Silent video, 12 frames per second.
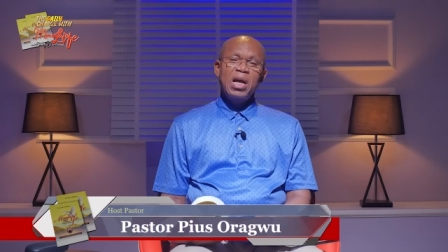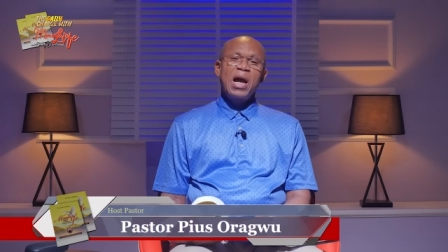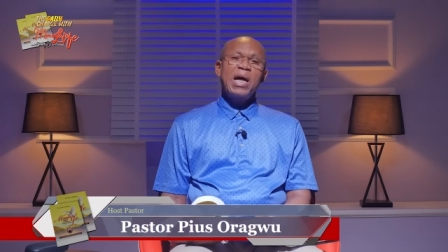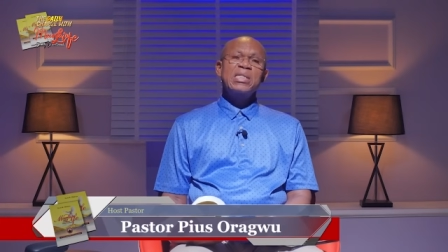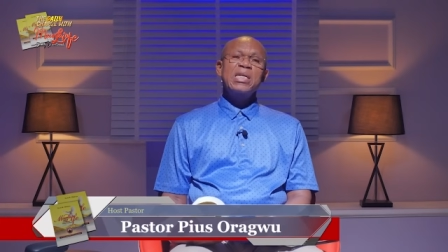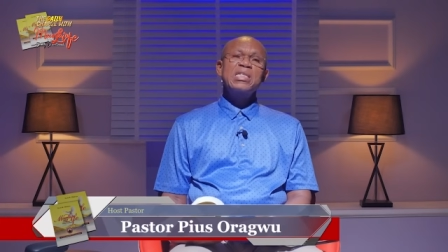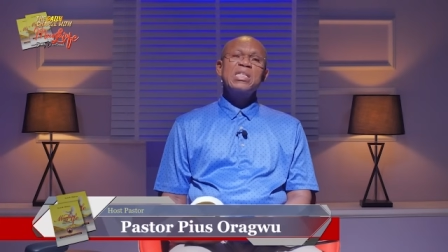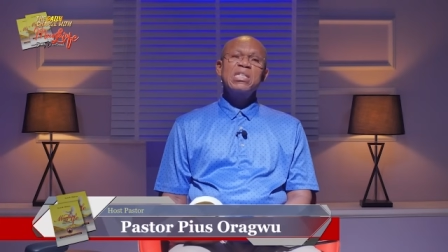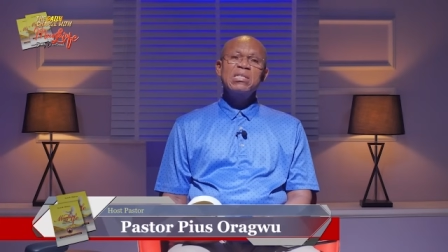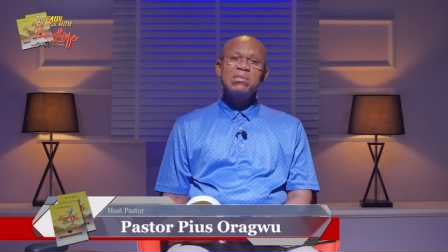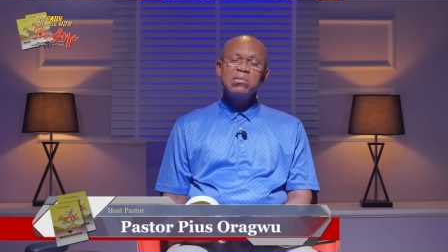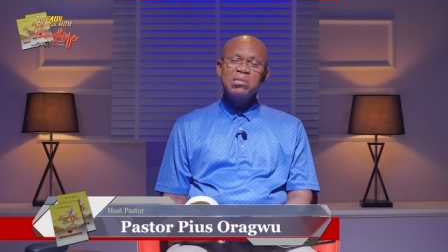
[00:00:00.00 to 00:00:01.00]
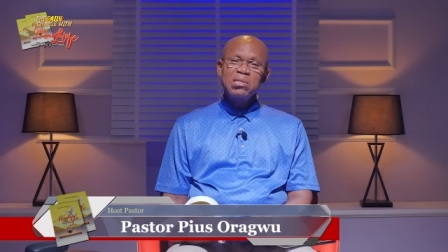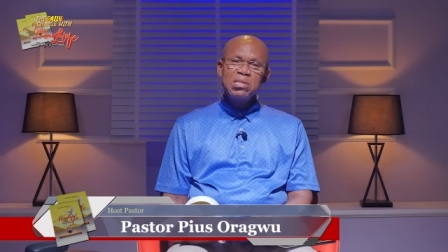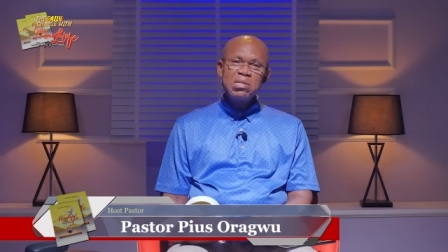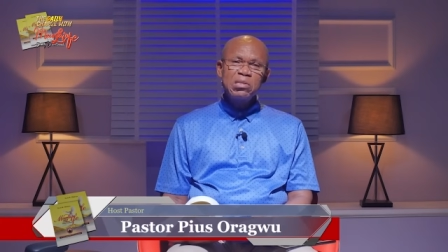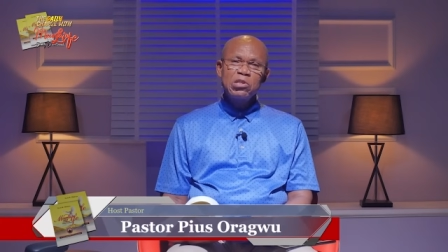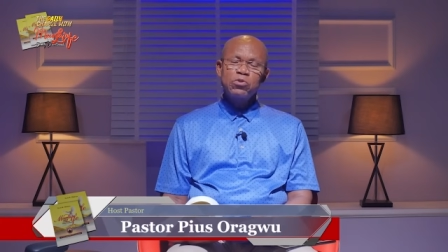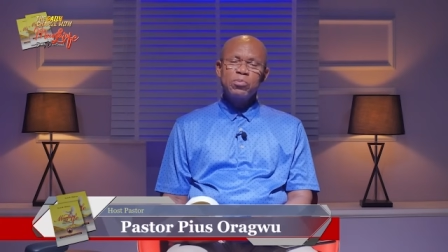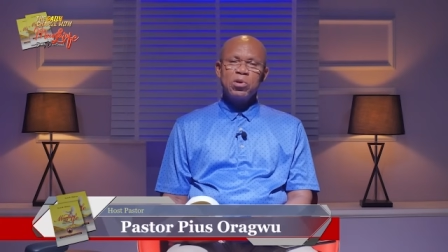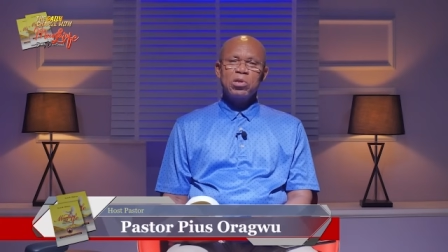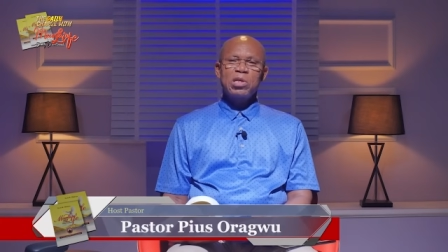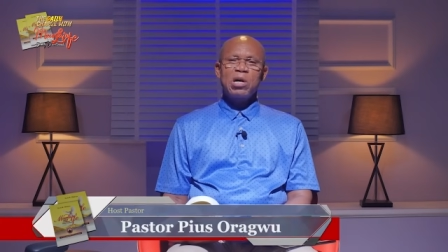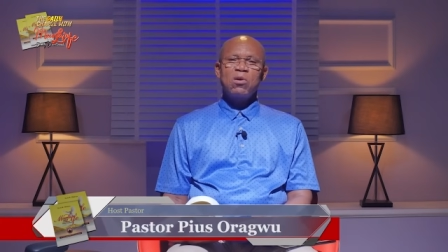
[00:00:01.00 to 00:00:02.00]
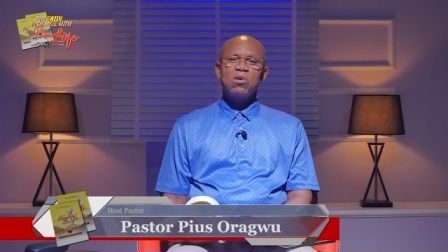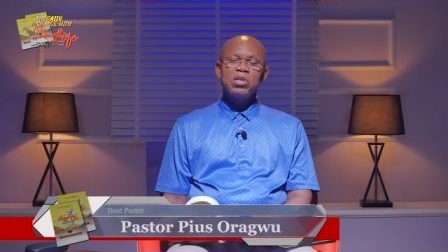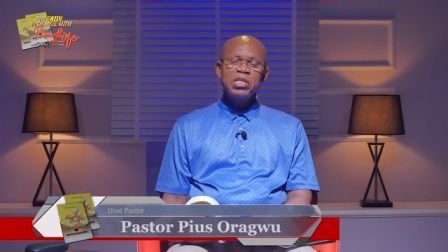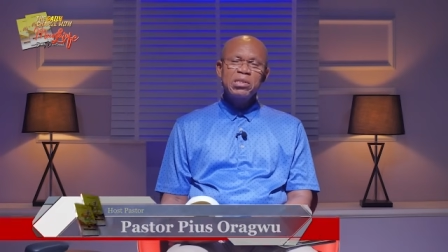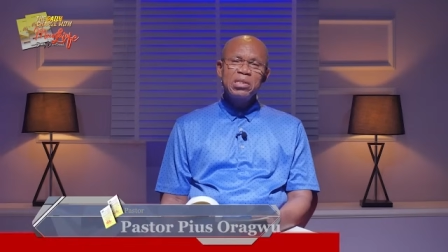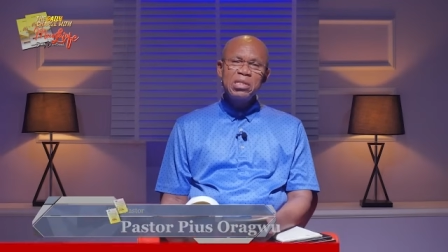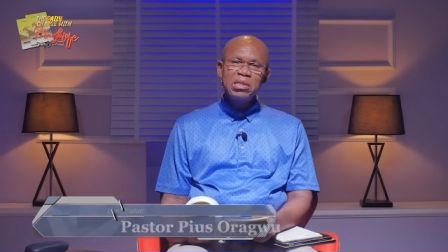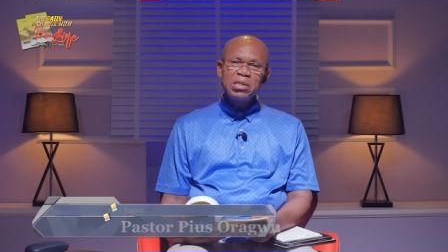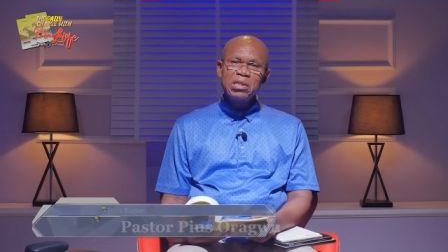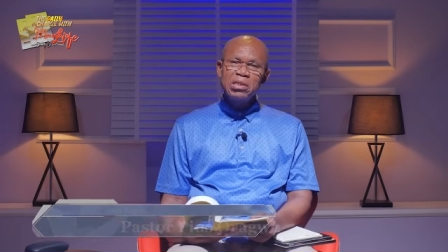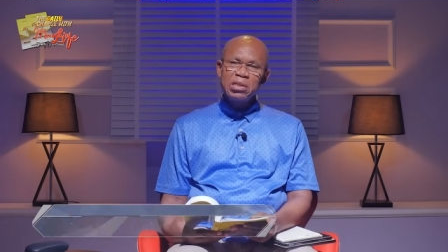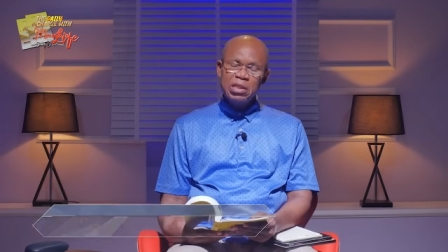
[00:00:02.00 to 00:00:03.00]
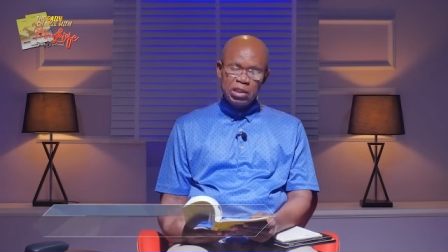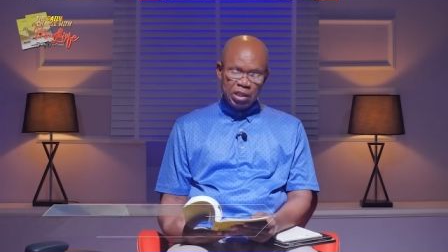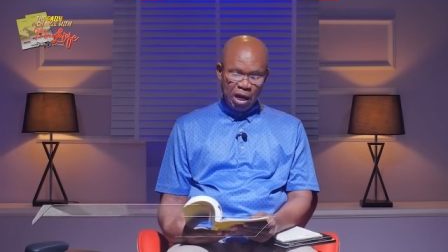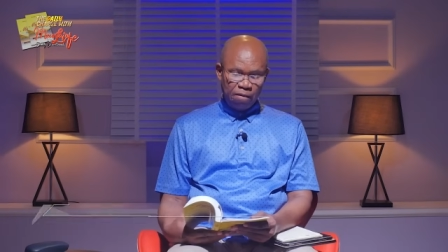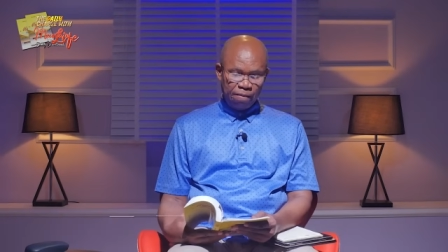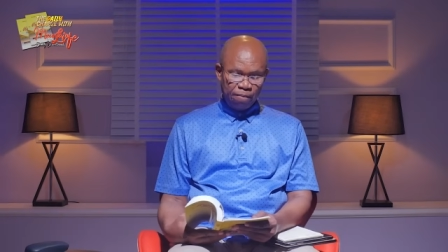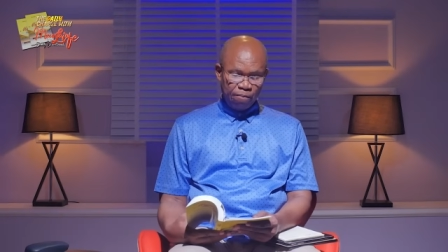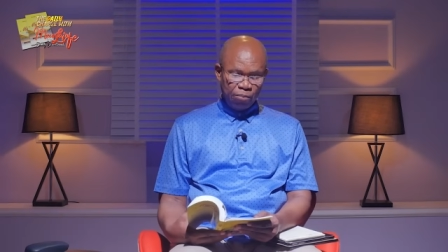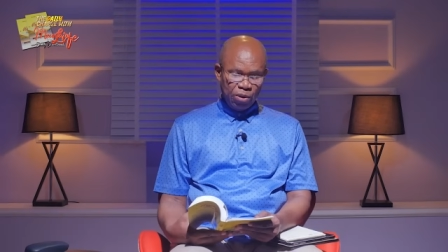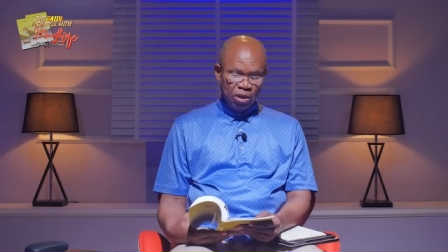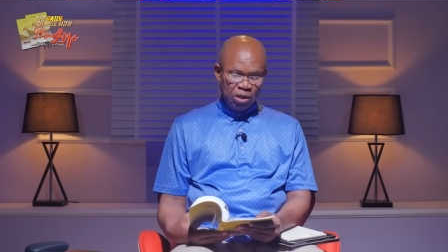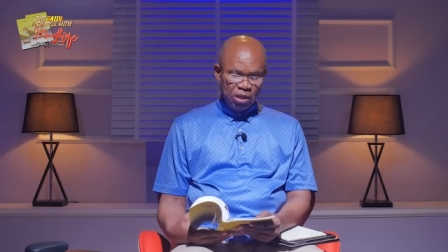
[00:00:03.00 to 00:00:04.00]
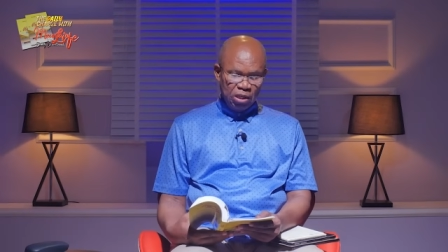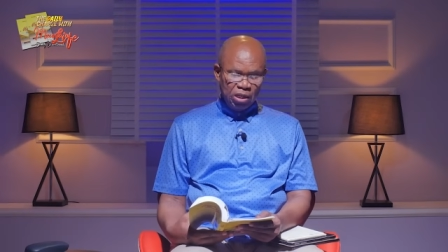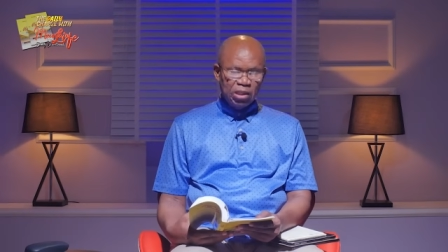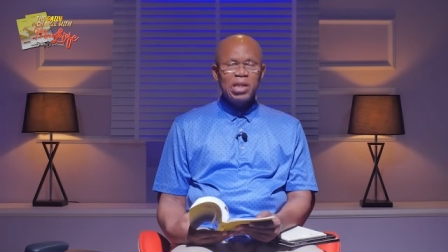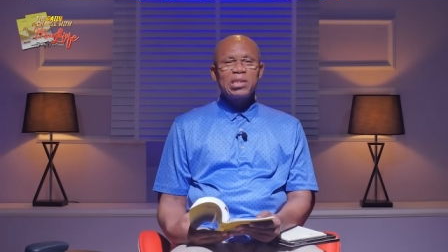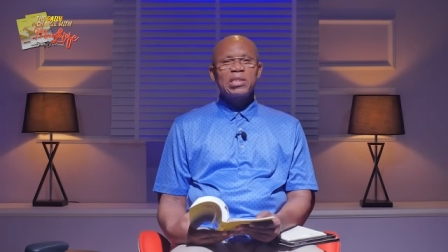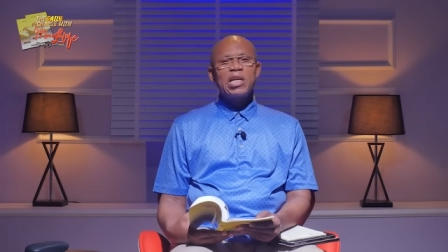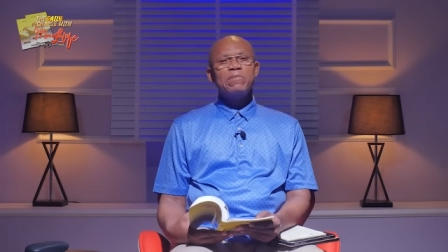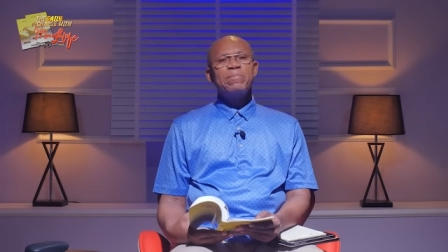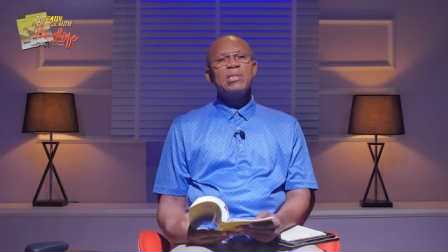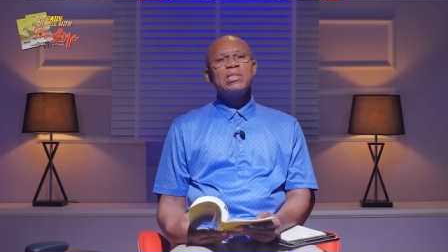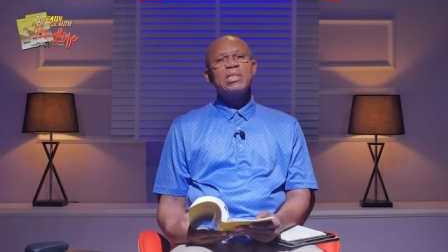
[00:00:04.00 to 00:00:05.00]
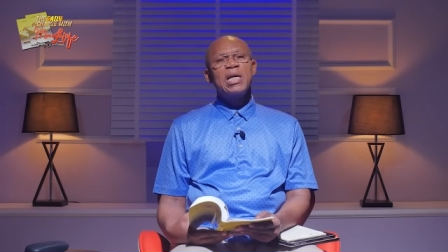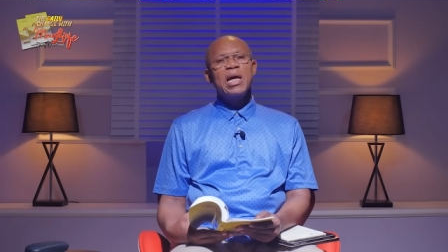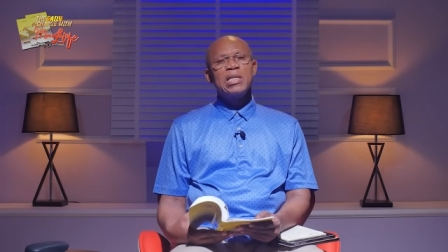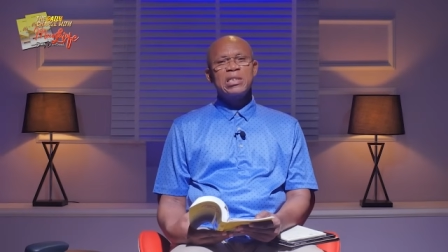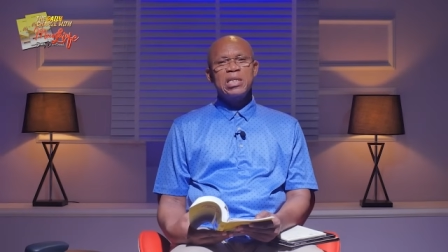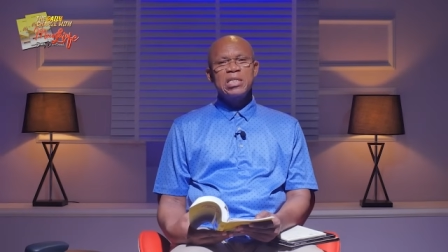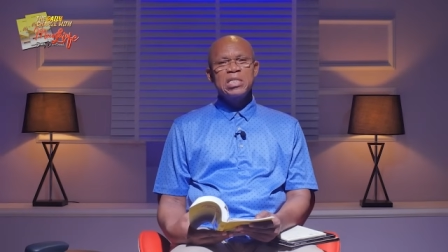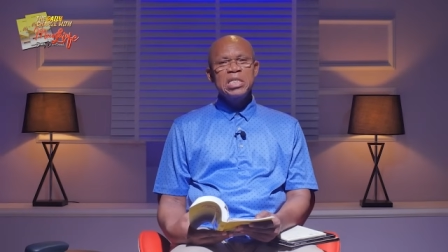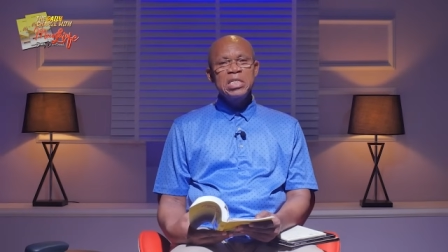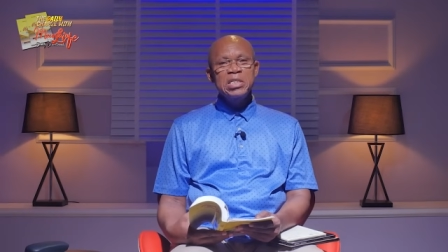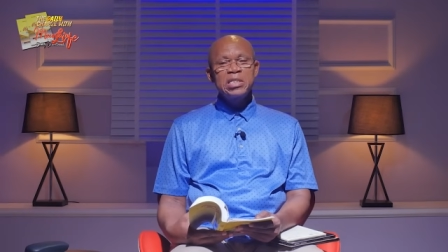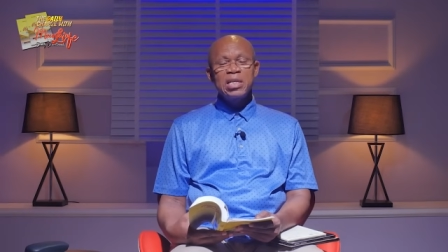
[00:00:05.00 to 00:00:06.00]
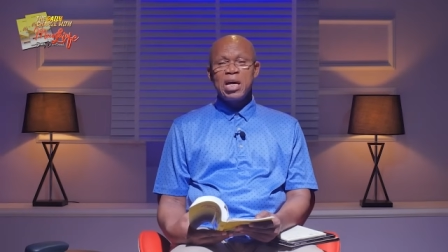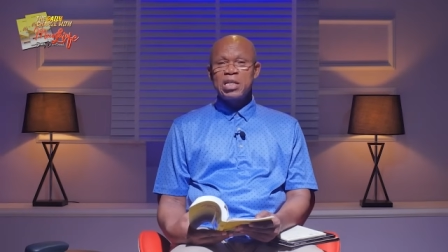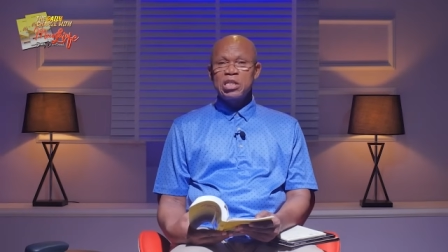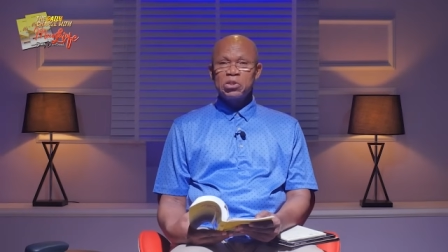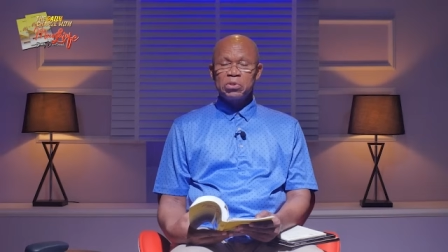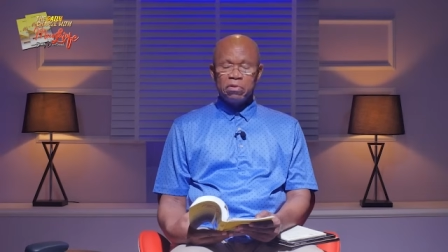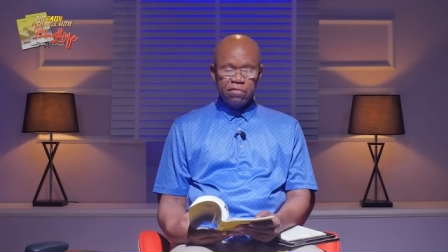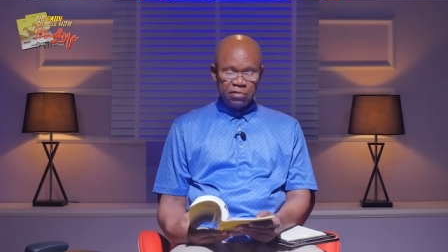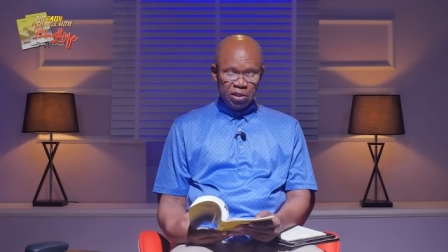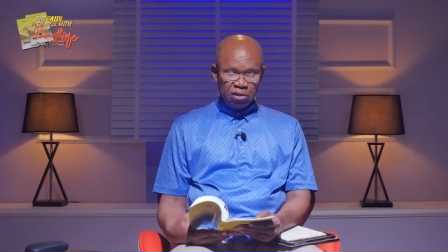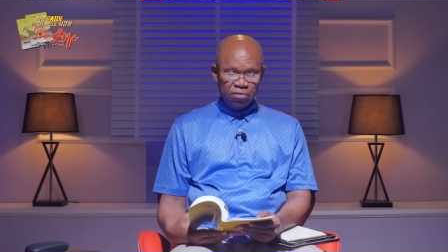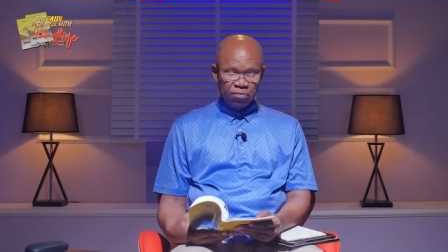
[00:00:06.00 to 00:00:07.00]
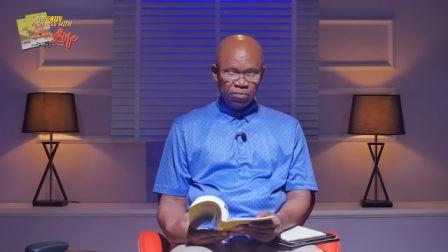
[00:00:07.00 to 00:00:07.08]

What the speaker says: and then he sees his brother or he sees his sister, that person has a need and is suffering.